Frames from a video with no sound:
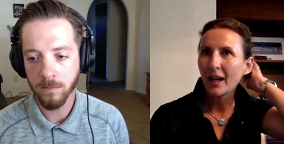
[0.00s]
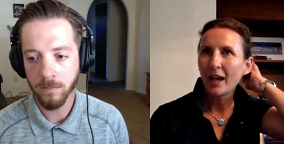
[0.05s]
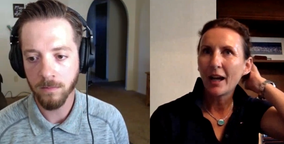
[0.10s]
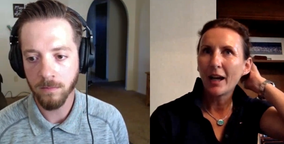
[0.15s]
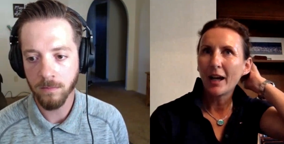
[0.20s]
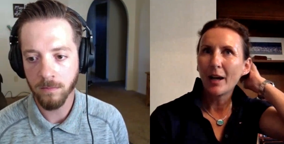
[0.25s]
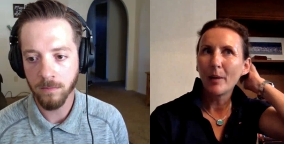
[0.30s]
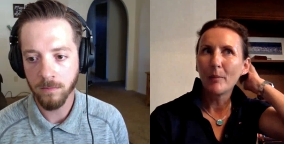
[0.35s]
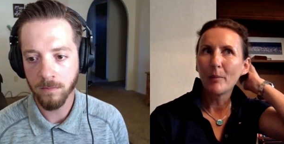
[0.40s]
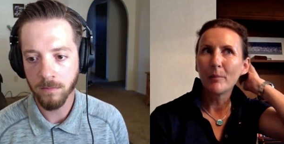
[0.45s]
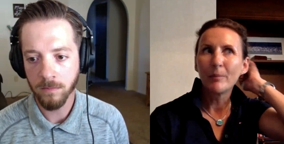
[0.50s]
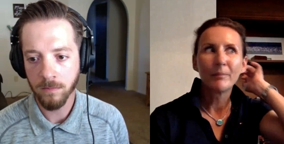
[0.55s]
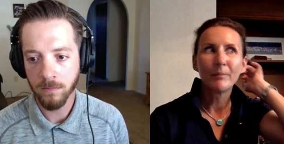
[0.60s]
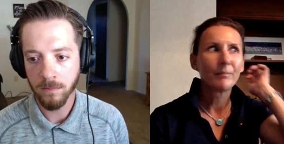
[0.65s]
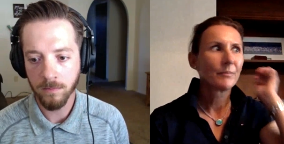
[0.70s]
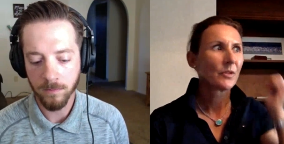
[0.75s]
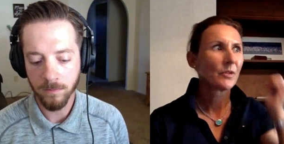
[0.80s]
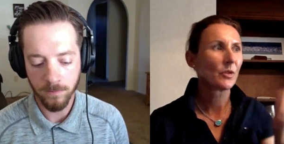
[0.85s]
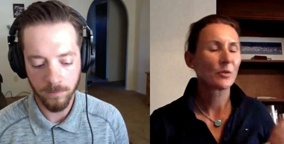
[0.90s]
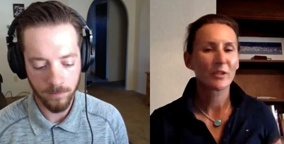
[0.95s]

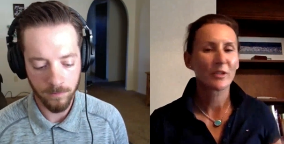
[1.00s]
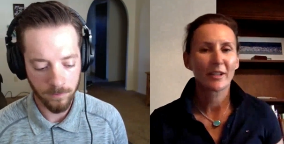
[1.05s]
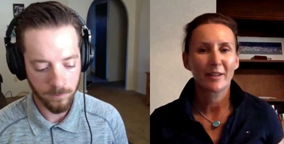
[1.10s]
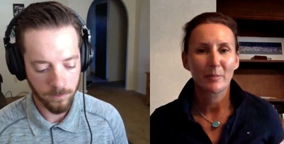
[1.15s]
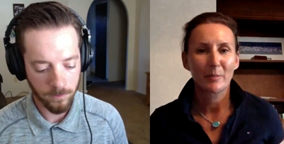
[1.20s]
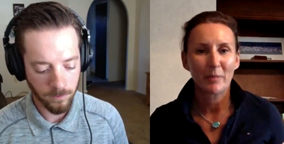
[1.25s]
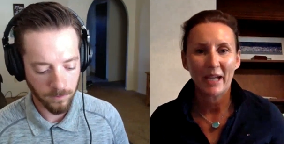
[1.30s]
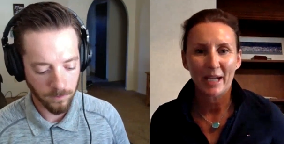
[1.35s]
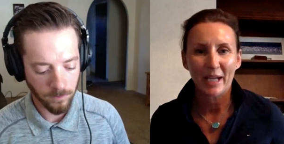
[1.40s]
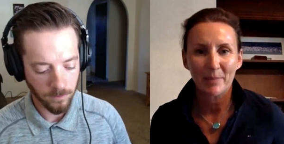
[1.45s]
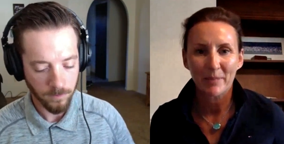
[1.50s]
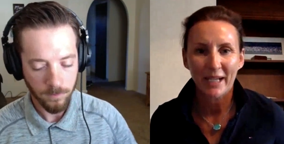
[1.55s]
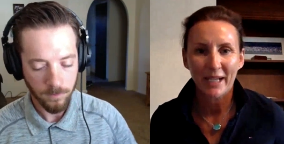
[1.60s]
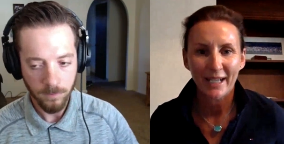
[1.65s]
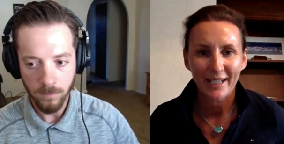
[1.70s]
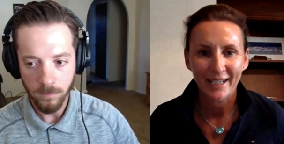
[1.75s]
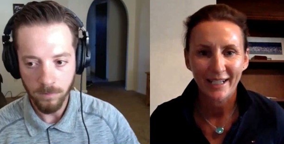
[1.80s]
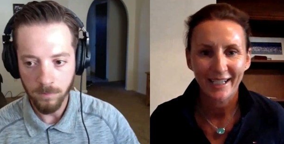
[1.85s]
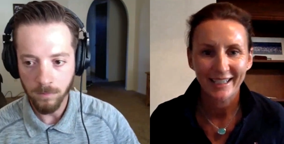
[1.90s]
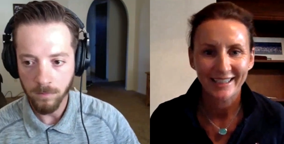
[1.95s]
Speaker 1: um, using the
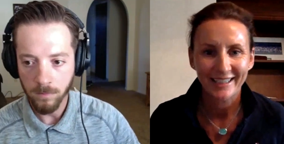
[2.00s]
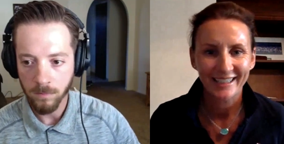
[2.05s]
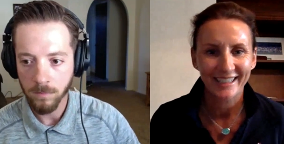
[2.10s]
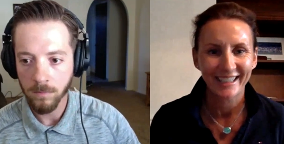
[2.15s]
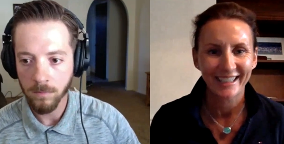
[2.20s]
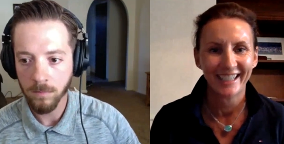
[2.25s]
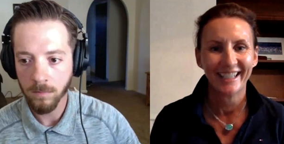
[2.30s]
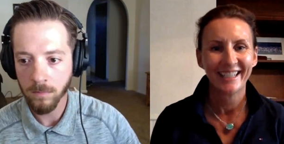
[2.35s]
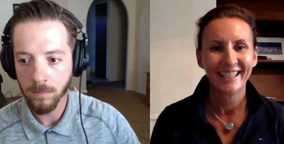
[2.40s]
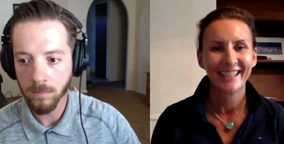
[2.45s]
backpack idea